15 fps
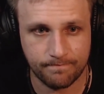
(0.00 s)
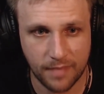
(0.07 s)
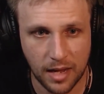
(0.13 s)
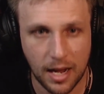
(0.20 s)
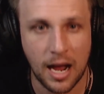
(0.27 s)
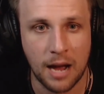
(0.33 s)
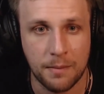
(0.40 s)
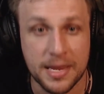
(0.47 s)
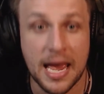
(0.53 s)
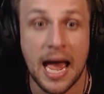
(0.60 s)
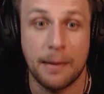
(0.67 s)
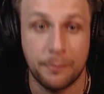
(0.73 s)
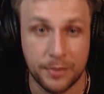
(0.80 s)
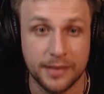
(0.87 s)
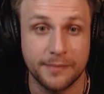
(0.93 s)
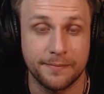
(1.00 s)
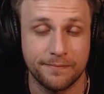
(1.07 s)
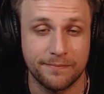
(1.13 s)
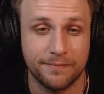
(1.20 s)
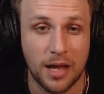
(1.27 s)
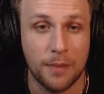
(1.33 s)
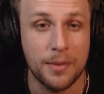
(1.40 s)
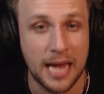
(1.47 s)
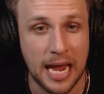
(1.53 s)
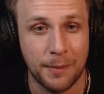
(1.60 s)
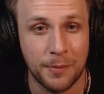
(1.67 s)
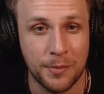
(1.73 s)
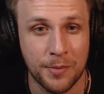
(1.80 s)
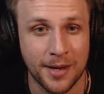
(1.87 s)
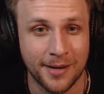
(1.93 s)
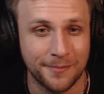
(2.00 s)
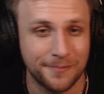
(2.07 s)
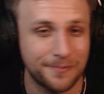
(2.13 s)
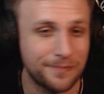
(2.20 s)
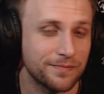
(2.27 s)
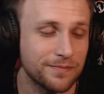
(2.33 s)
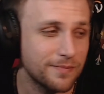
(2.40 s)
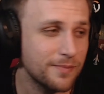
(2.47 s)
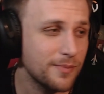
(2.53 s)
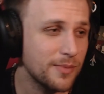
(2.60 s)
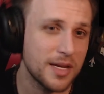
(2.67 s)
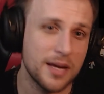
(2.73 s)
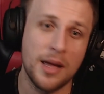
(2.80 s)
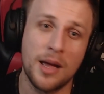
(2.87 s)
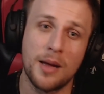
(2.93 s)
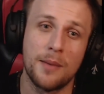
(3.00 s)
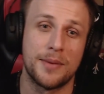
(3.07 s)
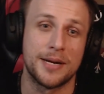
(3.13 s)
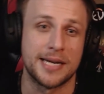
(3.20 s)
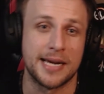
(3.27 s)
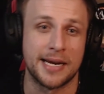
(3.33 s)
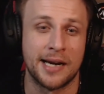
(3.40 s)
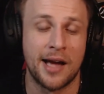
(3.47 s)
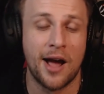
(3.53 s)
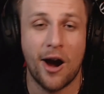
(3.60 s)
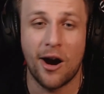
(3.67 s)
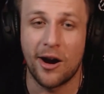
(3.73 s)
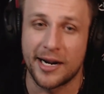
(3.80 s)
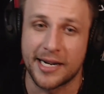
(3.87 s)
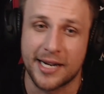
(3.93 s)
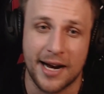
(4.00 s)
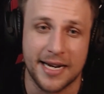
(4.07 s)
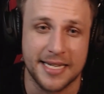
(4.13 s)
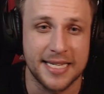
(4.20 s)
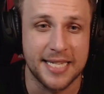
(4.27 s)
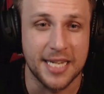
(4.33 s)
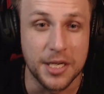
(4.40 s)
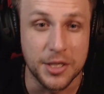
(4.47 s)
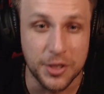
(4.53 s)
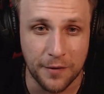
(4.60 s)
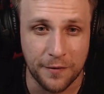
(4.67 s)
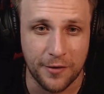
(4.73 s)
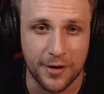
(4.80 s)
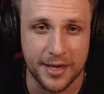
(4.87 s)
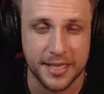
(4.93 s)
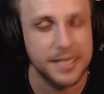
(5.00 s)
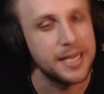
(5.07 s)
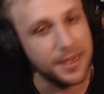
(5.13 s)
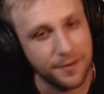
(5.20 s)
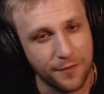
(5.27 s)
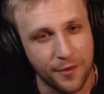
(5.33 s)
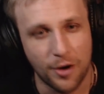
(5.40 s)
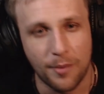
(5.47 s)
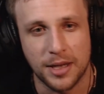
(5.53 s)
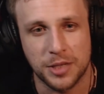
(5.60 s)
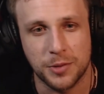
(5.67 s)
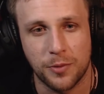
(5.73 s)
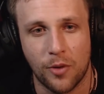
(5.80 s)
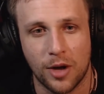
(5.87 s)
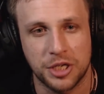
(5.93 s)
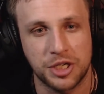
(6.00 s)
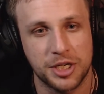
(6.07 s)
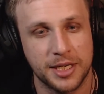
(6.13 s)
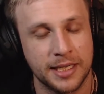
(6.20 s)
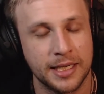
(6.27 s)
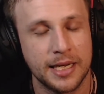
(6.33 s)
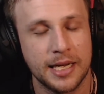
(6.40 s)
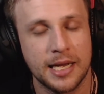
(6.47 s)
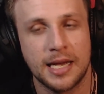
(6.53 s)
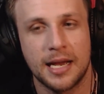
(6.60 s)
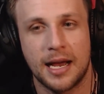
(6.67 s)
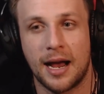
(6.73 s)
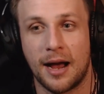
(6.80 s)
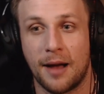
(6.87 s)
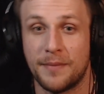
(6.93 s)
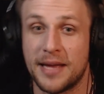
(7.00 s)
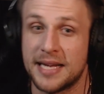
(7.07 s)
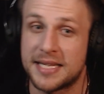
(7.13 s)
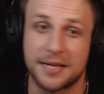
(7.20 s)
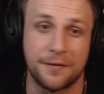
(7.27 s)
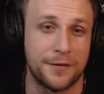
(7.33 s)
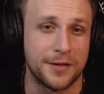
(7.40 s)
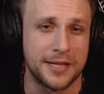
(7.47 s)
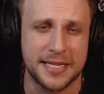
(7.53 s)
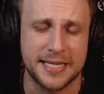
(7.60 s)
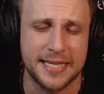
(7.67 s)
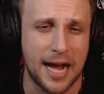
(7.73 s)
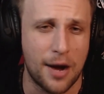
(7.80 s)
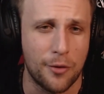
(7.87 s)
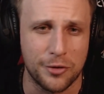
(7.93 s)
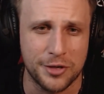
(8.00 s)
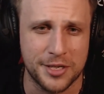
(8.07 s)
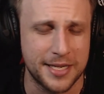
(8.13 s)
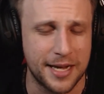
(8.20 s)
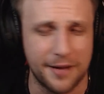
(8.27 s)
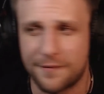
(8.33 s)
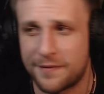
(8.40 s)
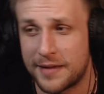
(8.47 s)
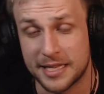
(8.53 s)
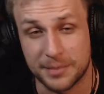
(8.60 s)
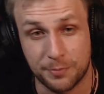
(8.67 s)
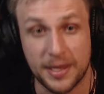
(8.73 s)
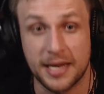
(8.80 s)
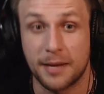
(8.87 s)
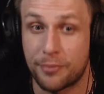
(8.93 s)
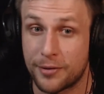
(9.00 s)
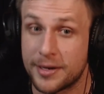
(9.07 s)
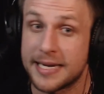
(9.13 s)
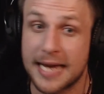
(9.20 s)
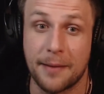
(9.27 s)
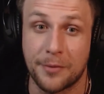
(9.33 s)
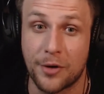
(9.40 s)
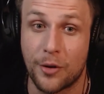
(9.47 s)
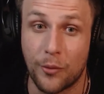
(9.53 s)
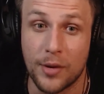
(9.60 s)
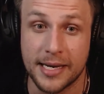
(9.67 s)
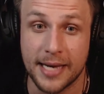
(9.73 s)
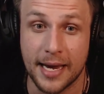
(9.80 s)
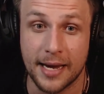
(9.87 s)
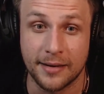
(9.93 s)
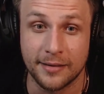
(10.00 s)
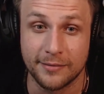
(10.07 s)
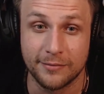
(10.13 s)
I'll be happy. I'll be a happy man. But yeah. Alright guys, that's going to do it for us. Thank you very much for watching. That's it for the Star Wars stuff. It's been a pretty damn good weekend.